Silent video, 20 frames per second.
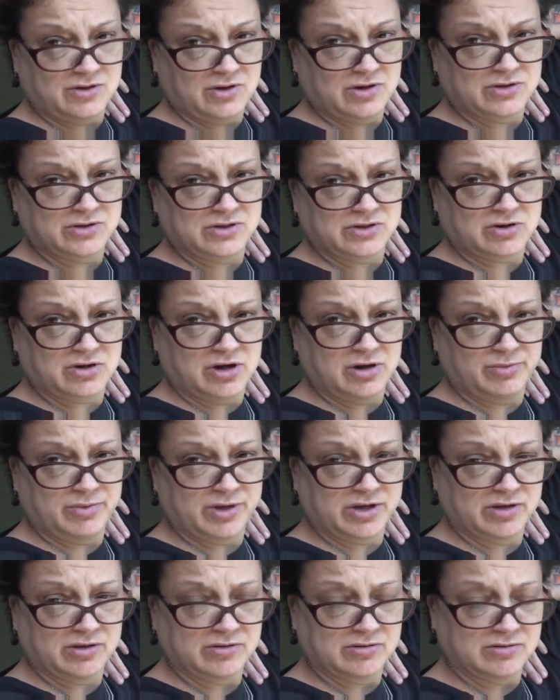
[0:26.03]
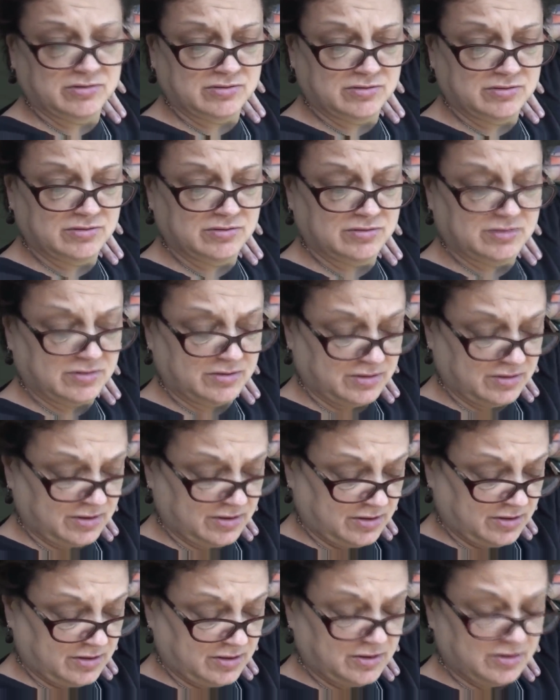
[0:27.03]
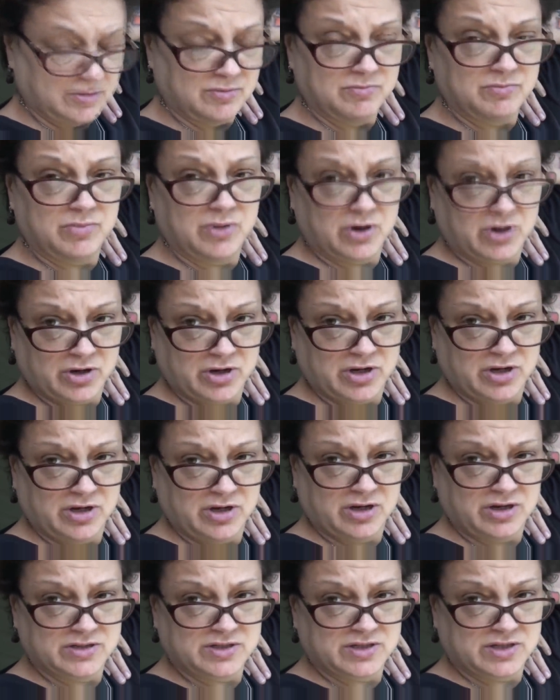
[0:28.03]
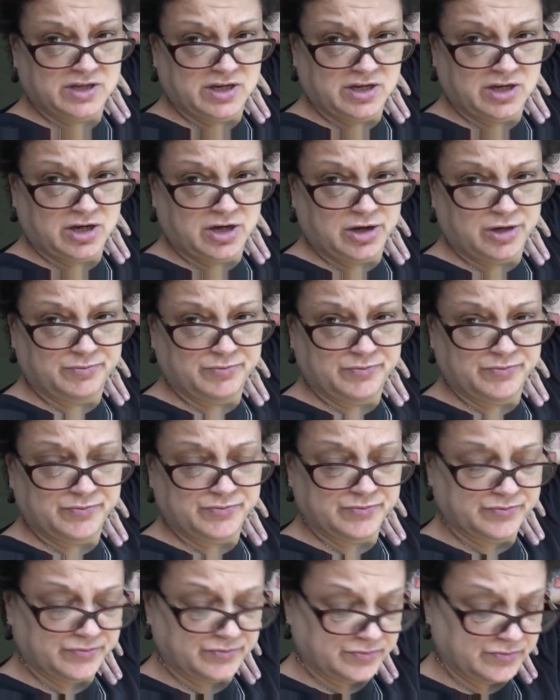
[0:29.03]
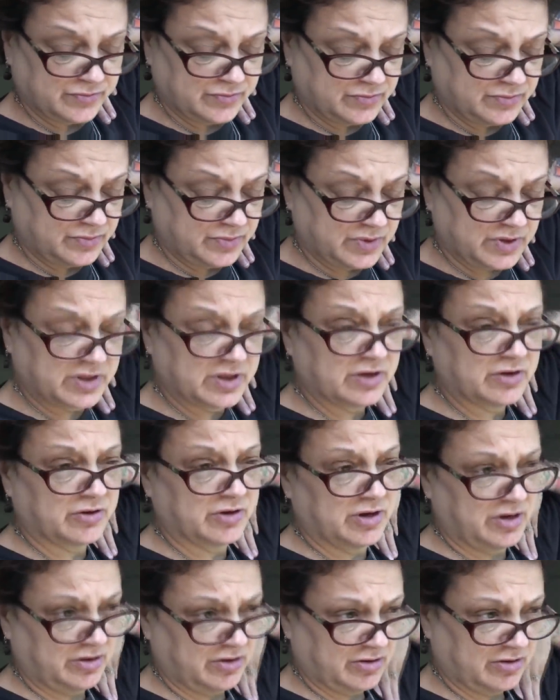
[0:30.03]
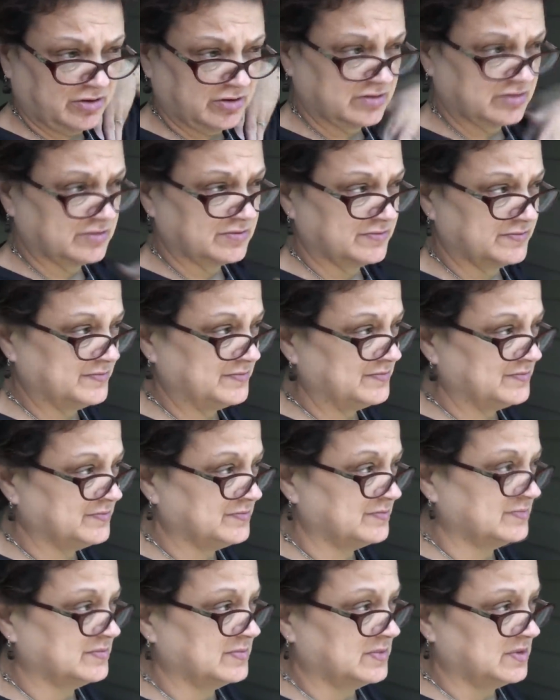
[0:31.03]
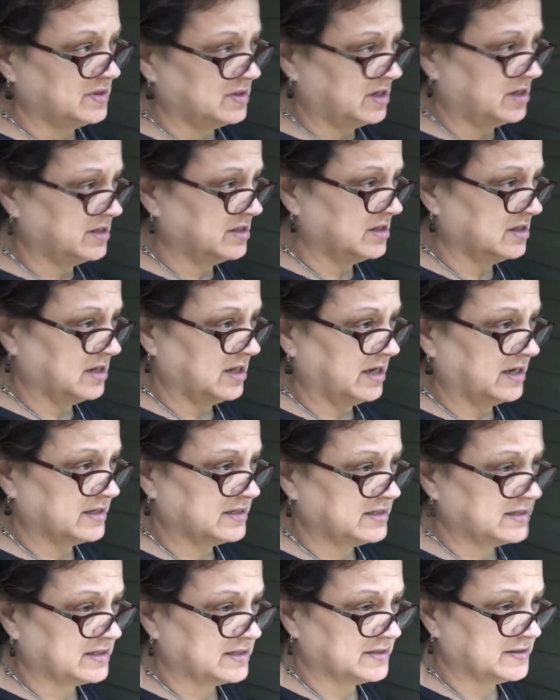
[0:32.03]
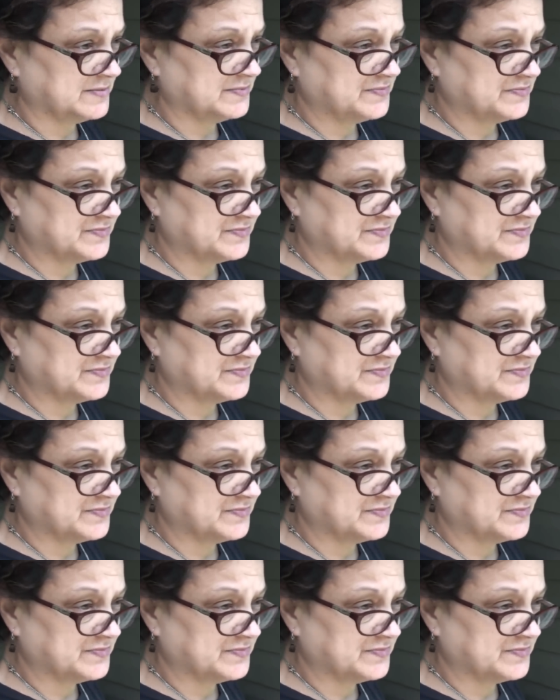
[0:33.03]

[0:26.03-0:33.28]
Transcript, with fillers: dogs are coming, barking as they come, but they're here, nonetheless.